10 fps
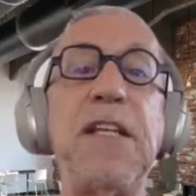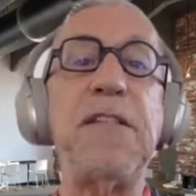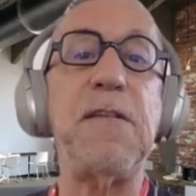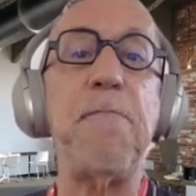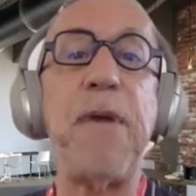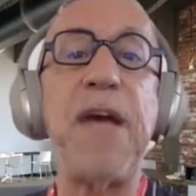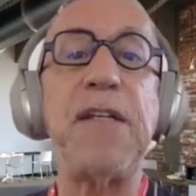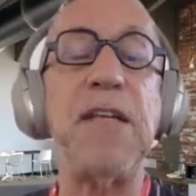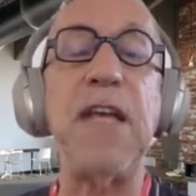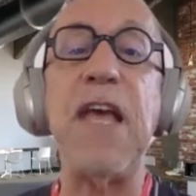it's
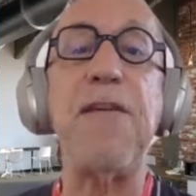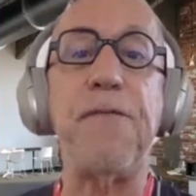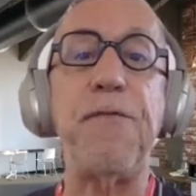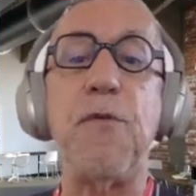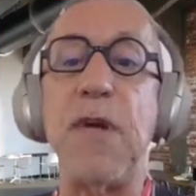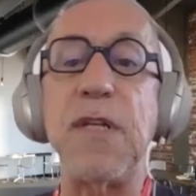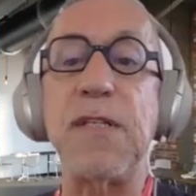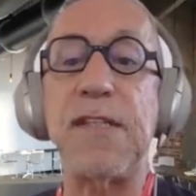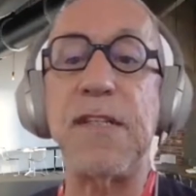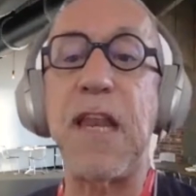impacting
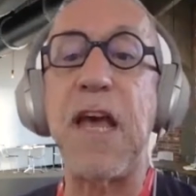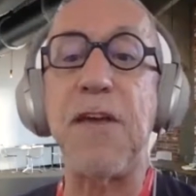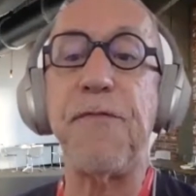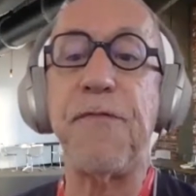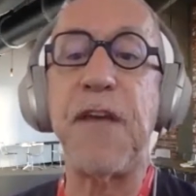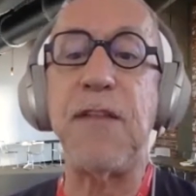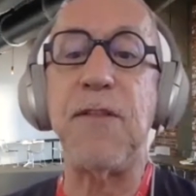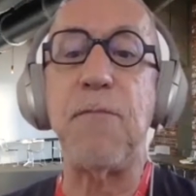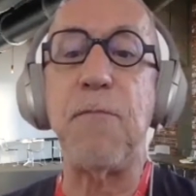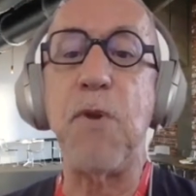everyone's life at
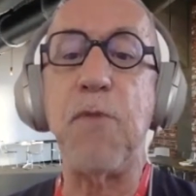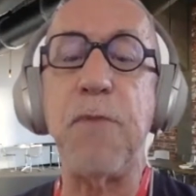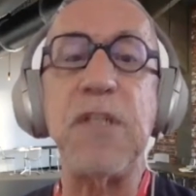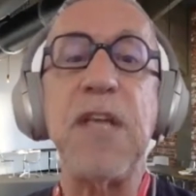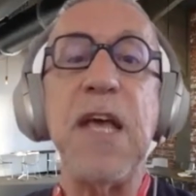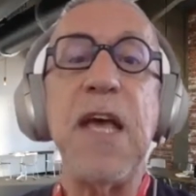the moment.